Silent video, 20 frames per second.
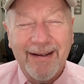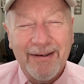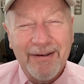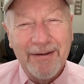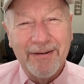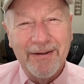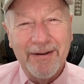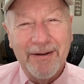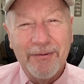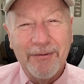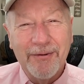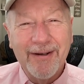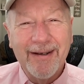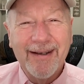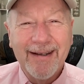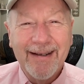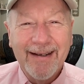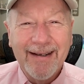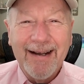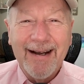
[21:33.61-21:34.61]
Although
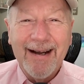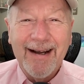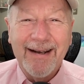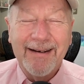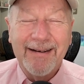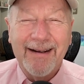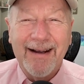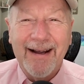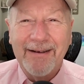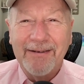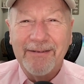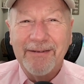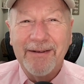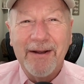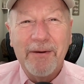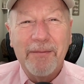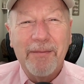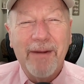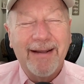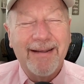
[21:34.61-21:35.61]
I don't
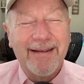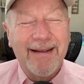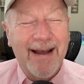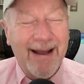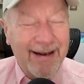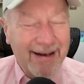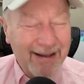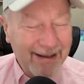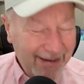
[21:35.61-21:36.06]
know about that.